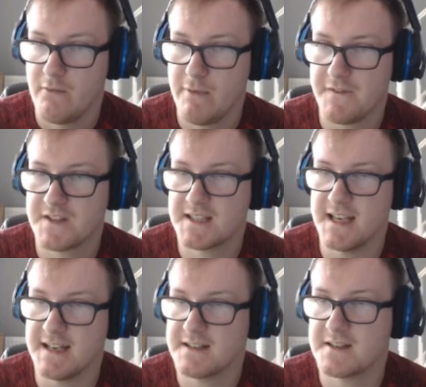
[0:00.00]
We have
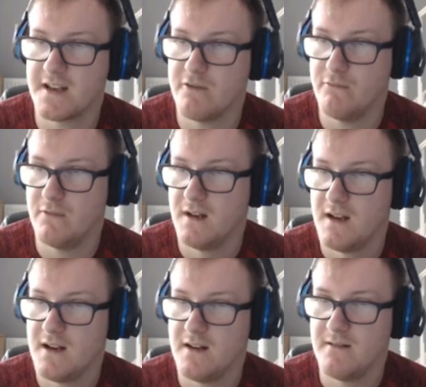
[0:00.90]
6, so
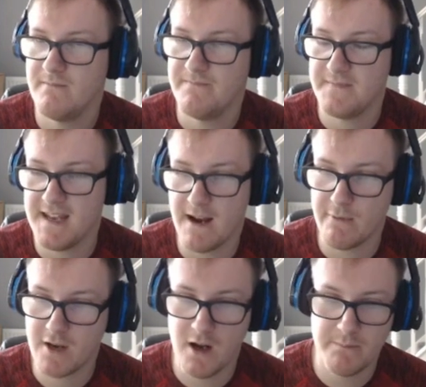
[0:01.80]
yeah,
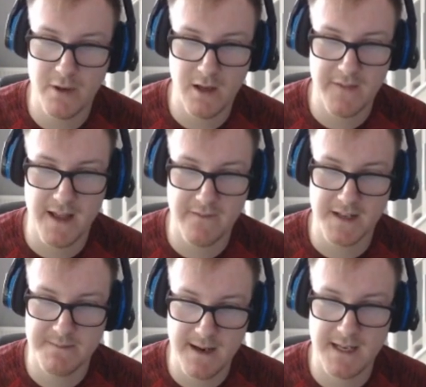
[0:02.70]
we can't pull off that effect.
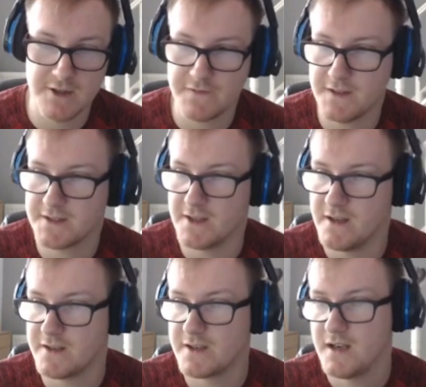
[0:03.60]
It's mainly just for the
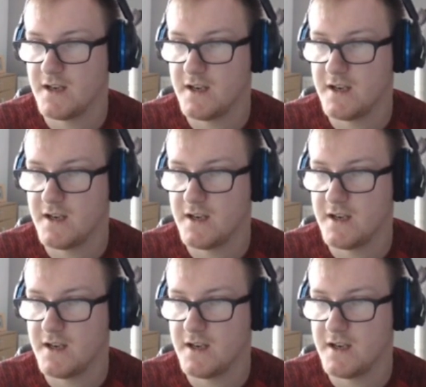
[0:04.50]
search.